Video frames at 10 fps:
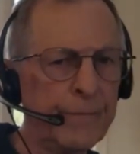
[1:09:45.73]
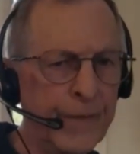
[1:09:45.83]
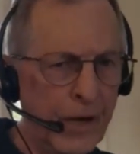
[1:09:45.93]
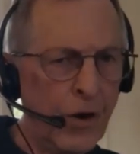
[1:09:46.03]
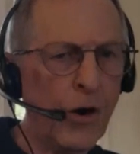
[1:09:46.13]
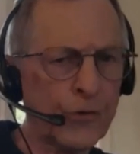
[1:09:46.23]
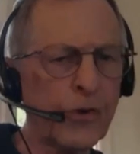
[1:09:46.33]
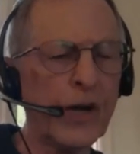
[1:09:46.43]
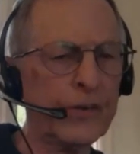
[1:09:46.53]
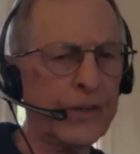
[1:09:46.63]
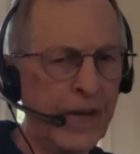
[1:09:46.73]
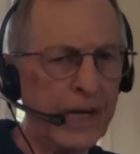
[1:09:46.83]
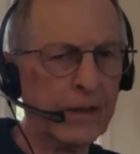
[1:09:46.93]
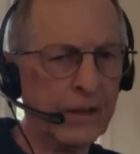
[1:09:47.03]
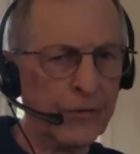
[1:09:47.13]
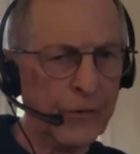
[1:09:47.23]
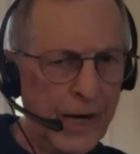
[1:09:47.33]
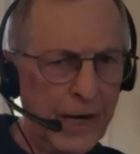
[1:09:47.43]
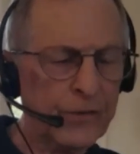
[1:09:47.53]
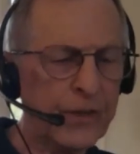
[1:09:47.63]
They are trying to take
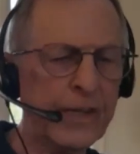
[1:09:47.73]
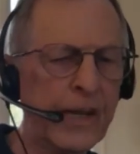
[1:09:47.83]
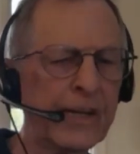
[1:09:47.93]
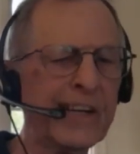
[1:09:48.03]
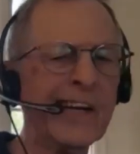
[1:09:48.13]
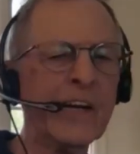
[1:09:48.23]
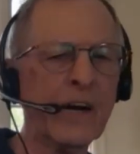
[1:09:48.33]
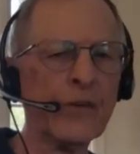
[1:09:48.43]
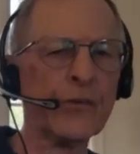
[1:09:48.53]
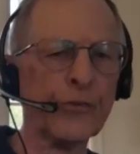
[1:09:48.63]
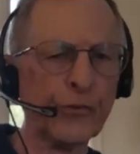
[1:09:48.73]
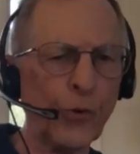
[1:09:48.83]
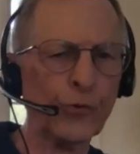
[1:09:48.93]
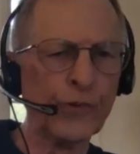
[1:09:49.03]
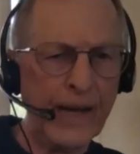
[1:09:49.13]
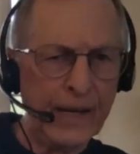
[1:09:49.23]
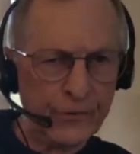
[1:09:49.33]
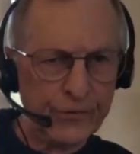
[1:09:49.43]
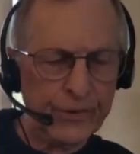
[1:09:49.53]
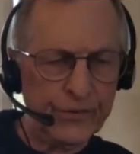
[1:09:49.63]
another, take other souls'
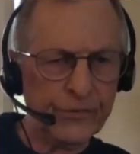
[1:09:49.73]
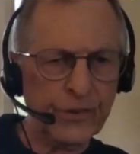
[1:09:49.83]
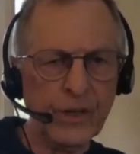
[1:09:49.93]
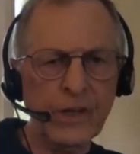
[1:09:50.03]
energies